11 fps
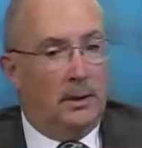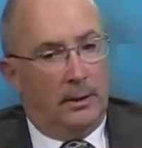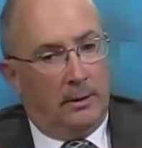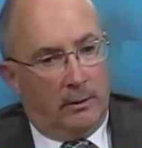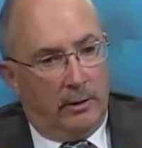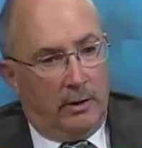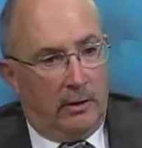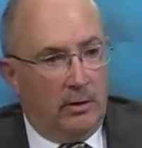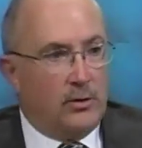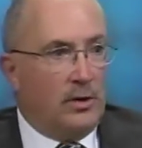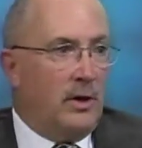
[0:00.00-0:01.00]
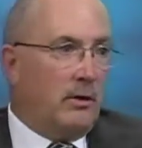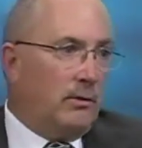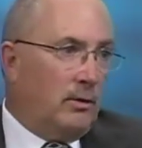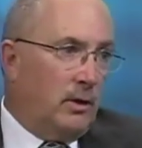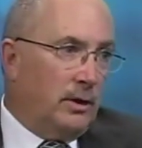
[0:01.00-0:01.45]
You know, you're using
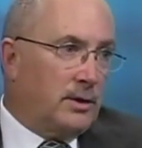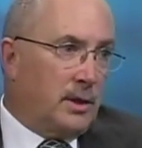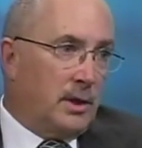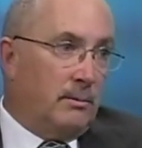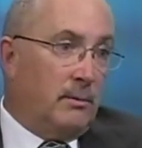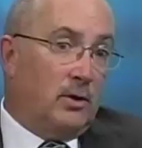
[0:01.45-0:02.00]
heroin all the time.